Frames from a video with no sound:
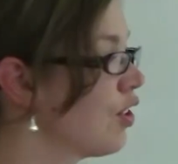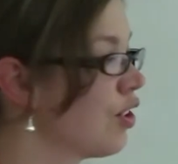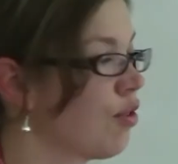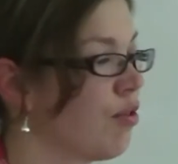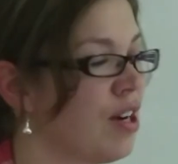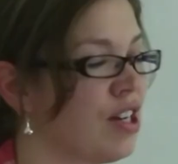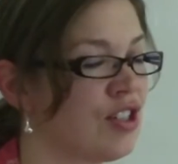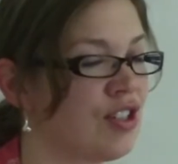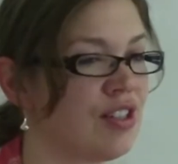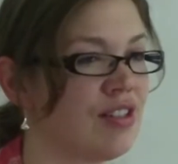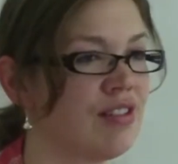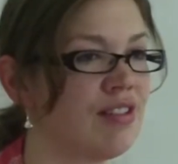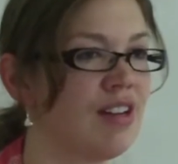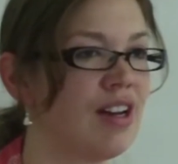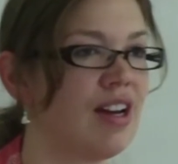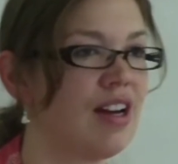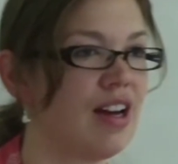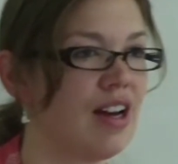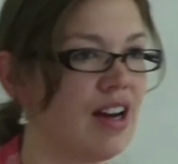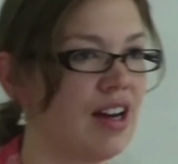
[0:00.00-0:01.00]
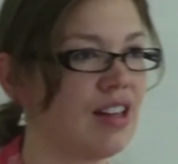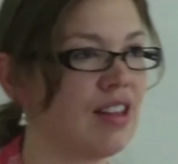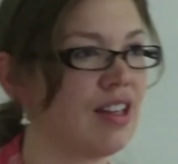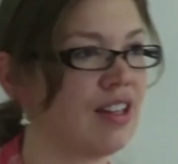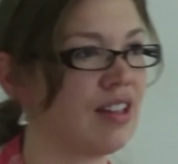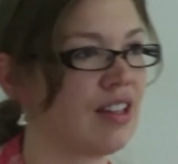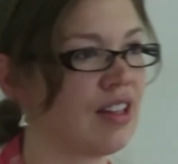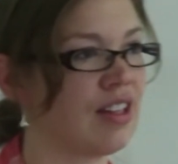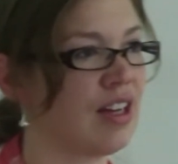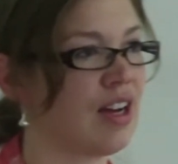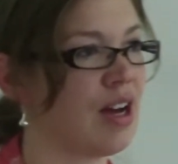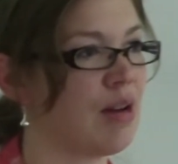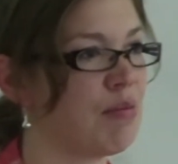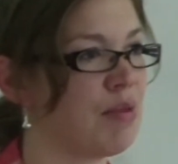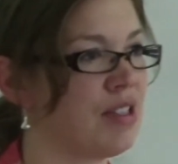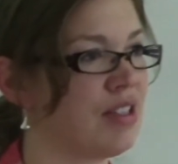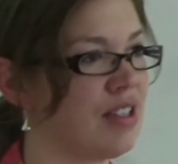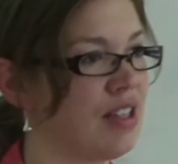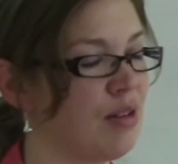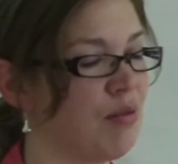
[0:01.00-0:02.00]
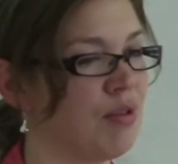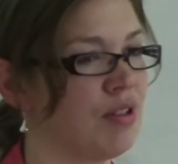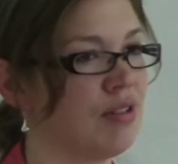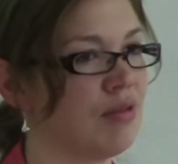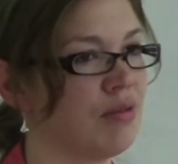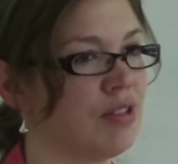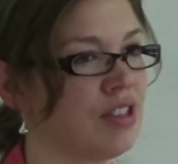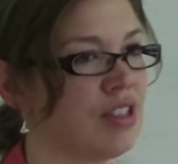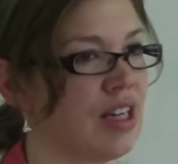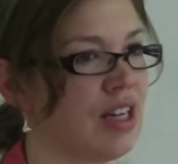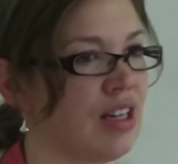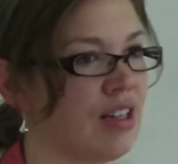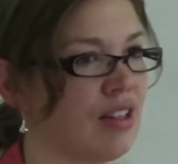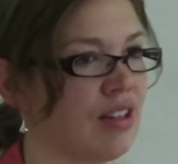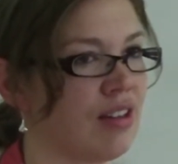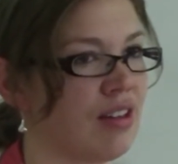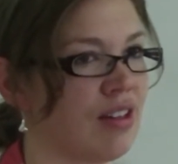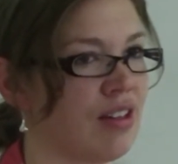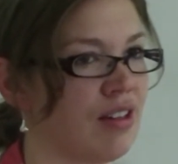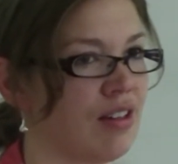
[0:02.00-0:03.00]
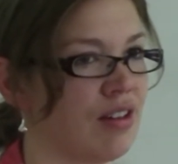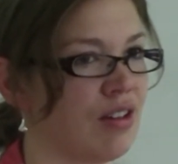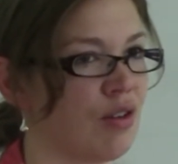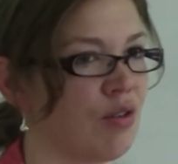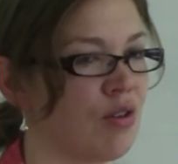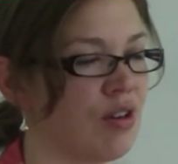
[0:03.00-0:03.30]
good question. I think that the IPC will take the